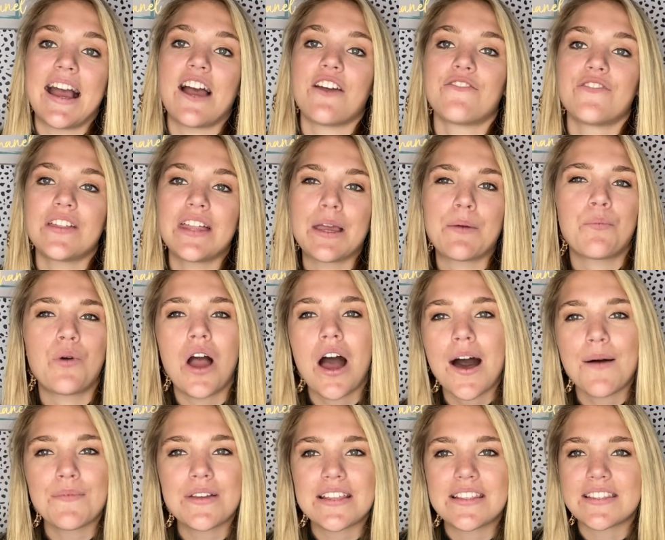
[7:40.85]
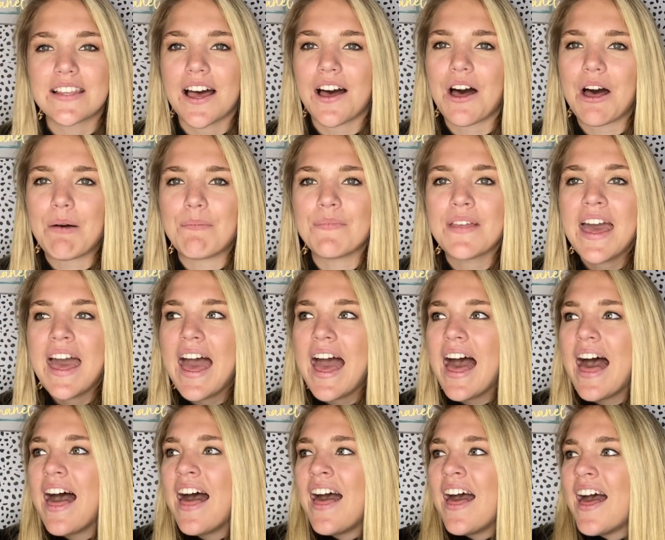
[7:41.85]
I feel like prom is
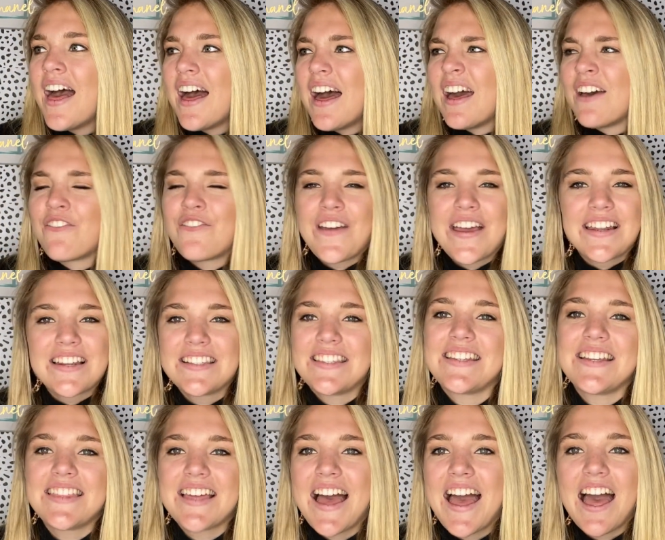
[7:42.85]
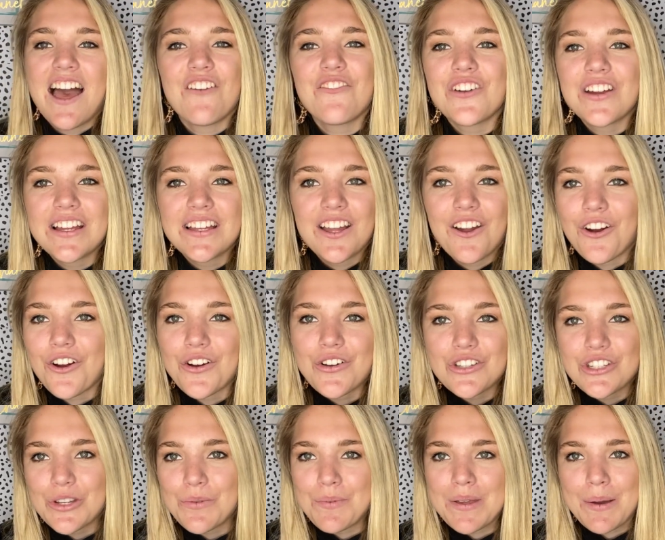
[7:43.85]
a fantasy that every girl
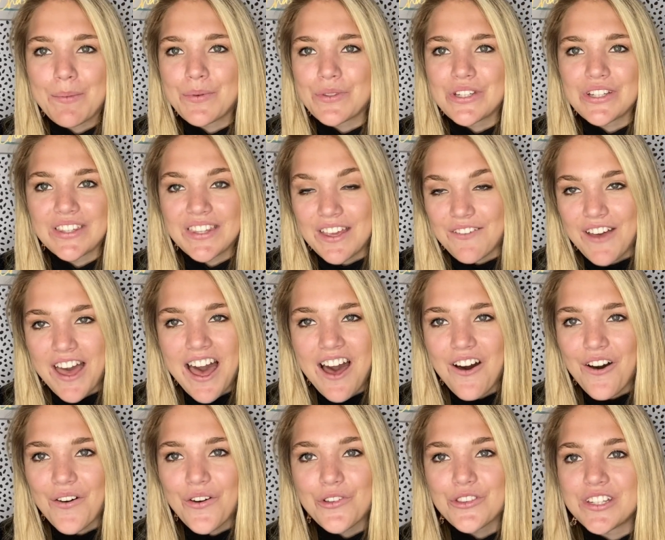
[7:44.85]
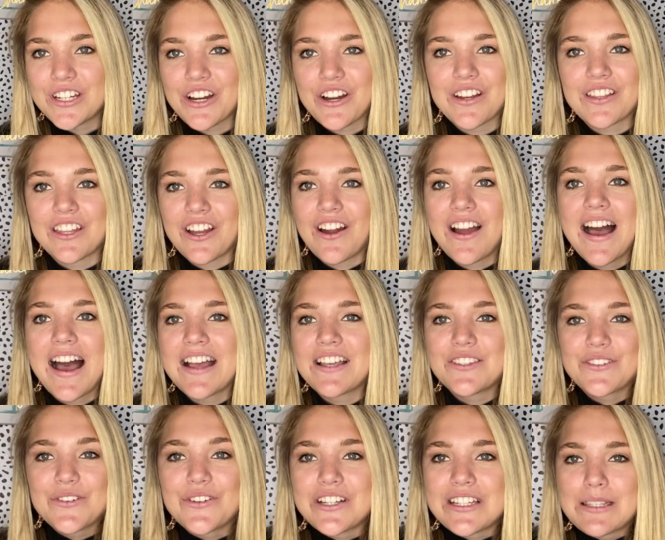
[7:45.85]
should be able to live out during their high
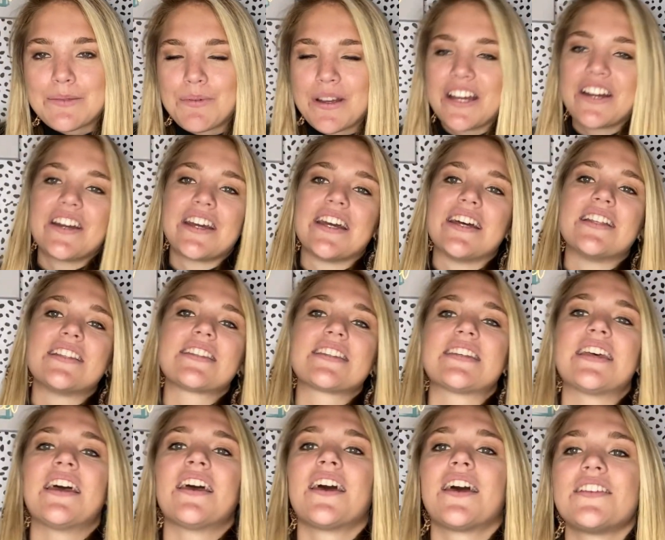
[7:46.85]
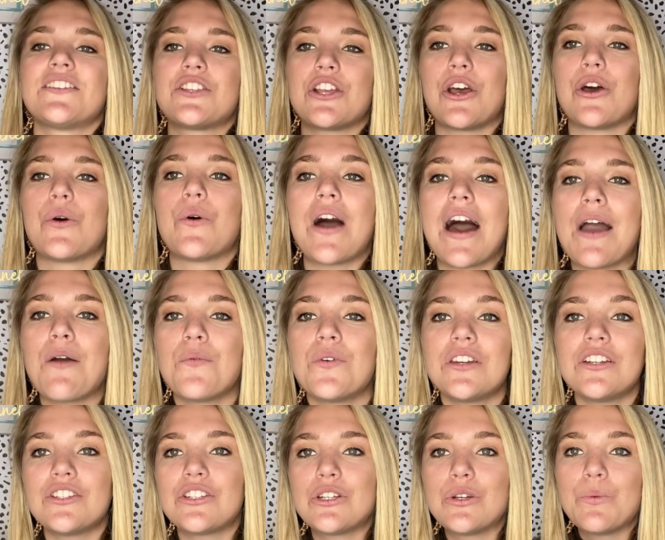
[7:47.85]
school experience. So I
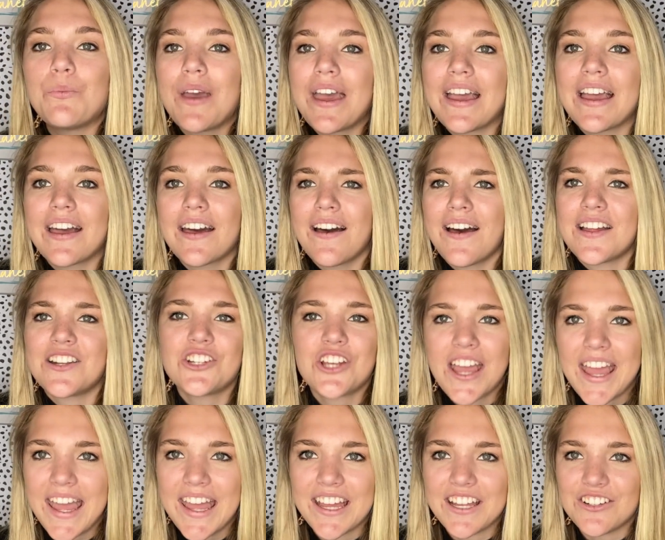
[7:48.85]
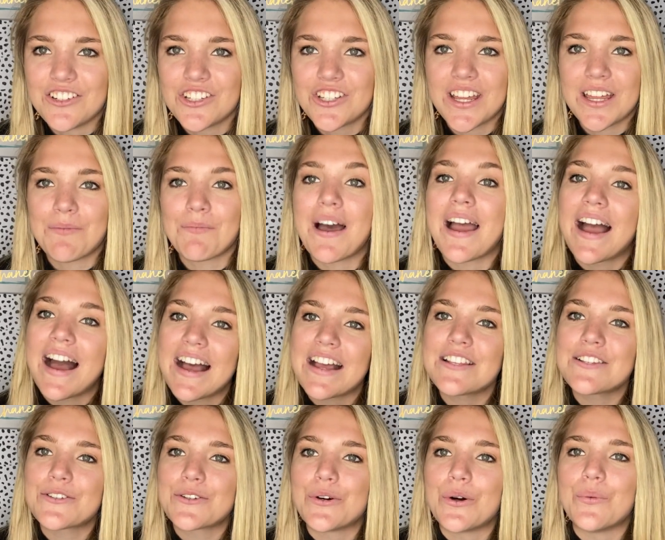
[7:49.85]
wanted to make a change in my high
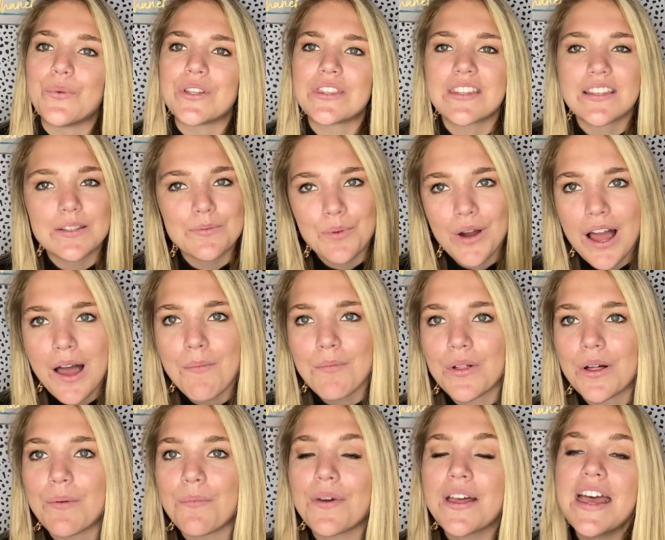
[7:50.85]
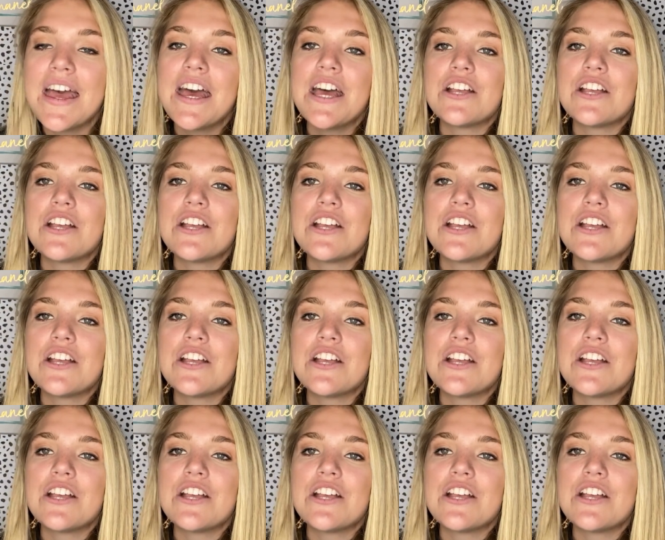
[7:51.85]
school with this problem.